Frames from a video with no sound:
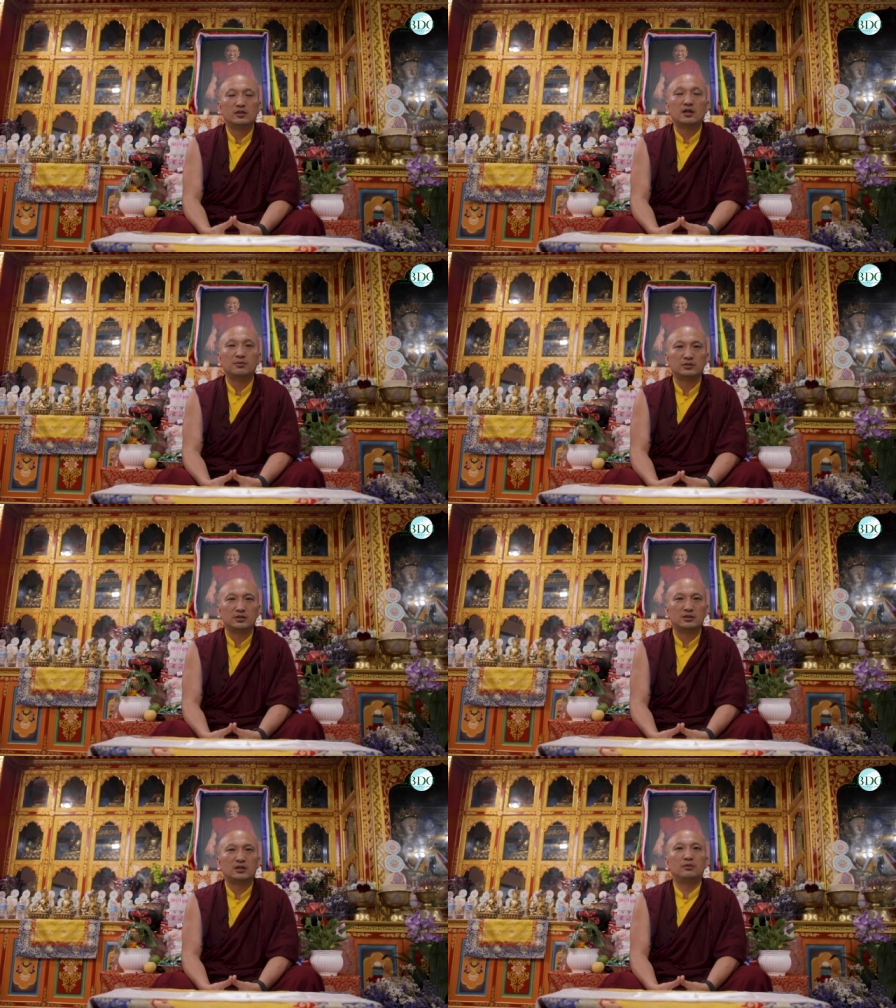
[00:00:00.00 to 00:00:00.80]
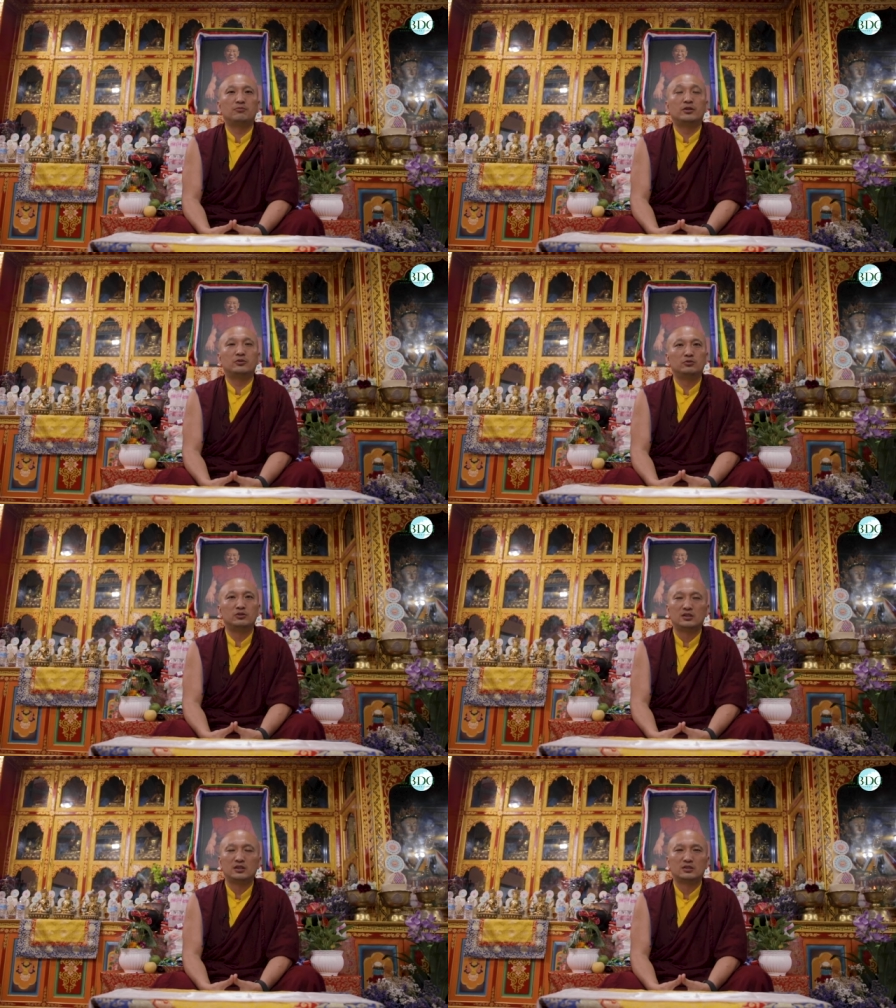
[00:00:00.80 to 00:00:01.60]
comes a time when you see